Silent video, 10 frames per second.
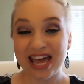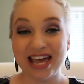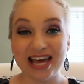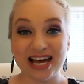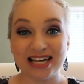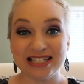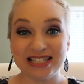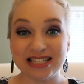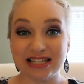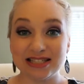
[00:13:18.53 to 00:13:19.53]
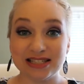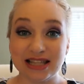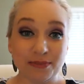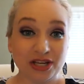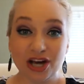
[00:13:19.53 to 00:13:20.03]
and
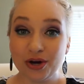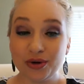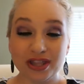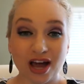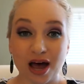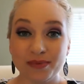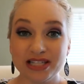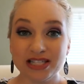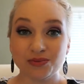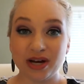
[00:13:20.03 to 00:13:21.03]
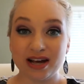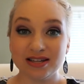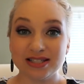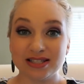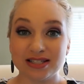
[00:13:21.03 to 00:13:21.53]
let me know in the comments what
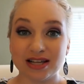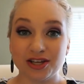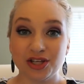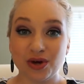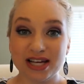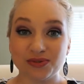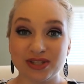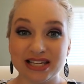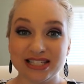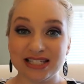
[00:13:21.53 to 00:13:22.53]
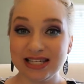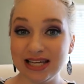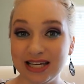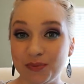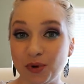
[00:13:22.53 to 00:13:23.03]
else you guys would like to
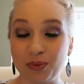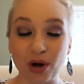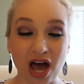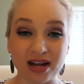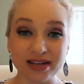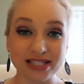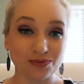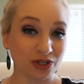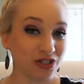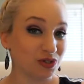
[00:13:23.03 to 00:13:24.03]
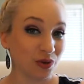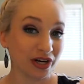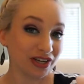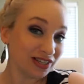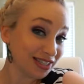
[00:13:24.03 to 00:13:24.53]
see. More products, more
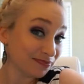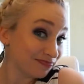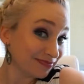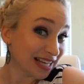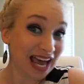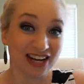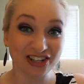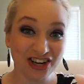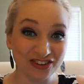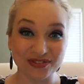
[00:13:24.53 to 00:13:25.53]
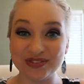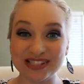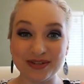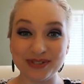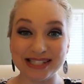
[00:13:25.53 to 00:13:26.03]
tutorials. I don't know. We'll
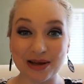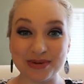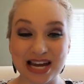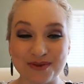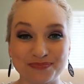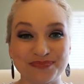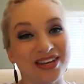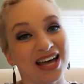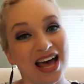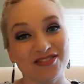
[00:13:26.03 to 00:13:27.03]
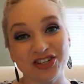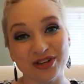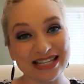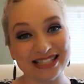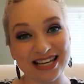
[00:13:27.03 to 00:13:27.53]
see what's coming up. Have a
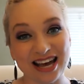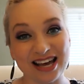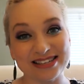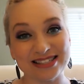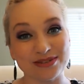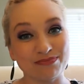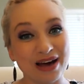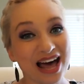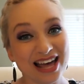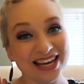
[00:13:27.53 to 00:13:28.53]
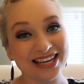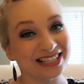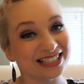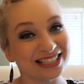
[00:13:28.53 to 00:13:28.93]
great day, guys. Bye.